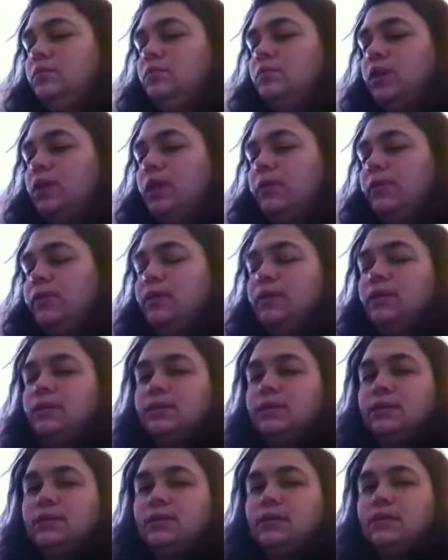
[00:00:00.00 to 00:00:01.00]
Probably because
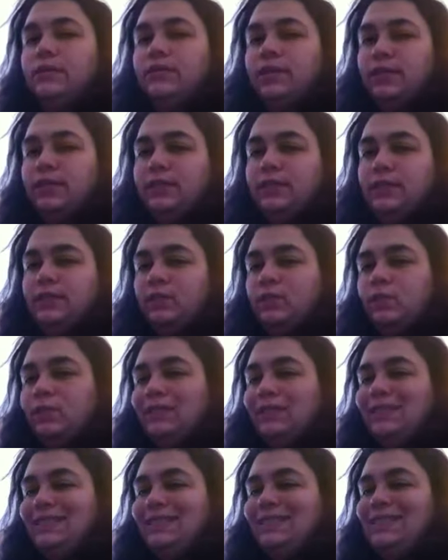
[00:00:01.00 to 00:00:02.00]
if I didn't, we'd
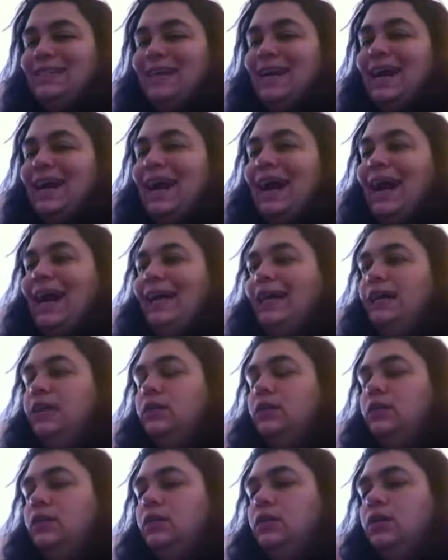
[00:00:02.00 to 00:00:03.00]
die.
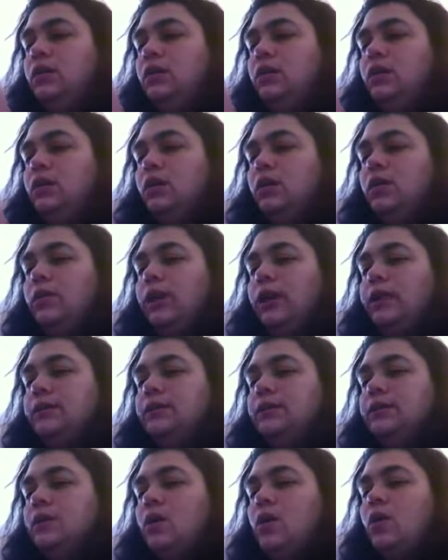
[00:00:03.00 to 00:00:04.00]
Okay,
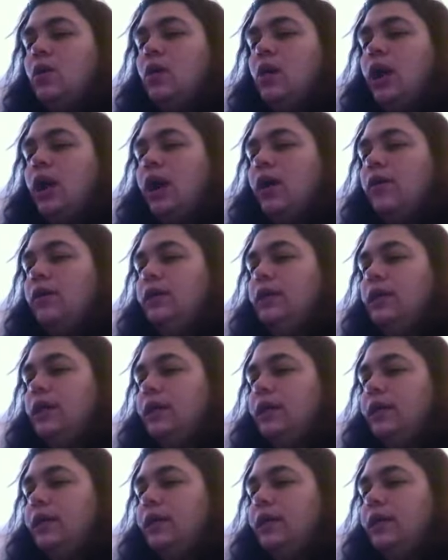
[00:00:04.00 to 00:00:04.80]
so how did I